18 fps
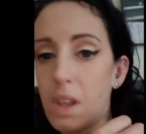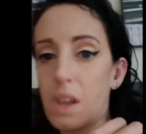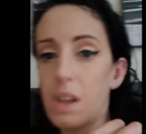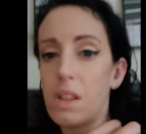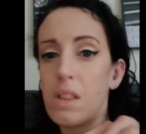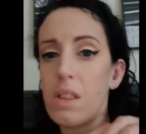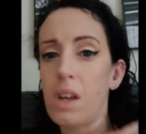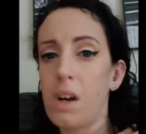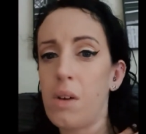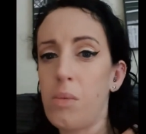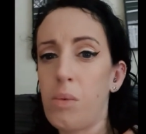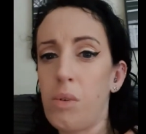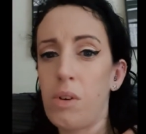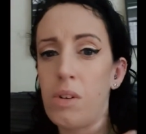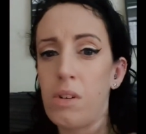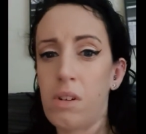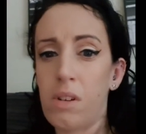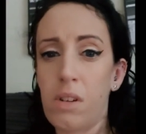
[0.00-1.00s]
That
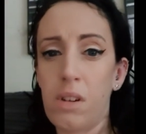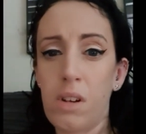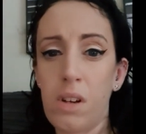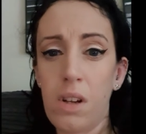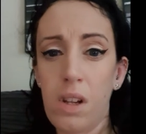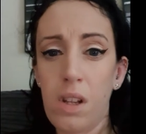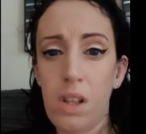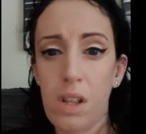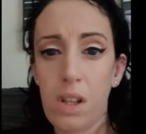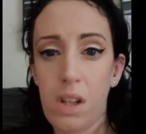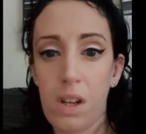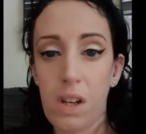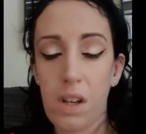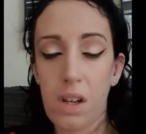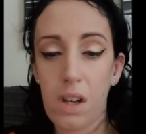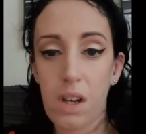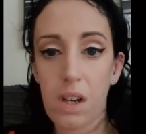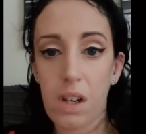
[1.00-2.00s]
one
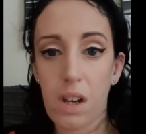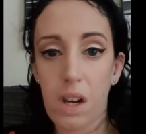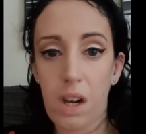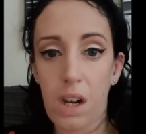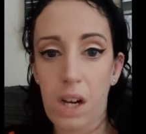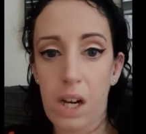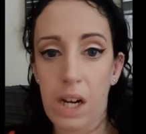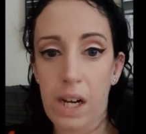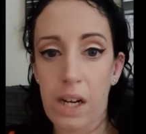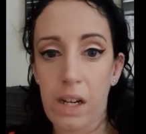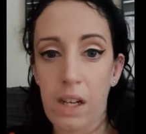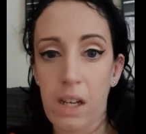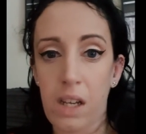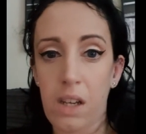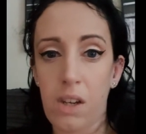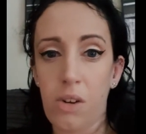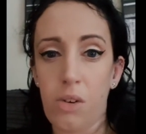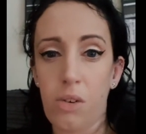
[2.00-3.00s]

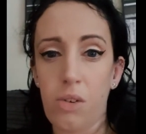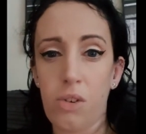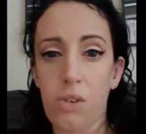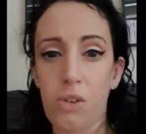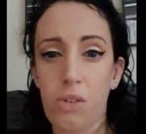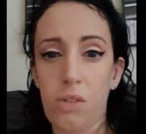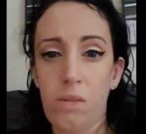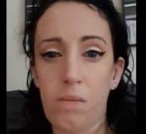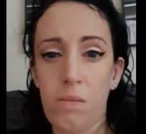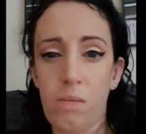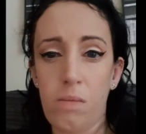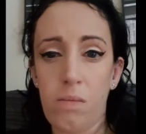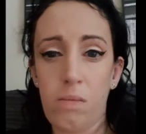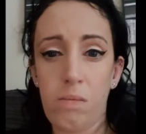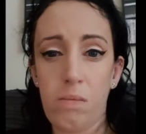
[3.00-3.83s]
I got done,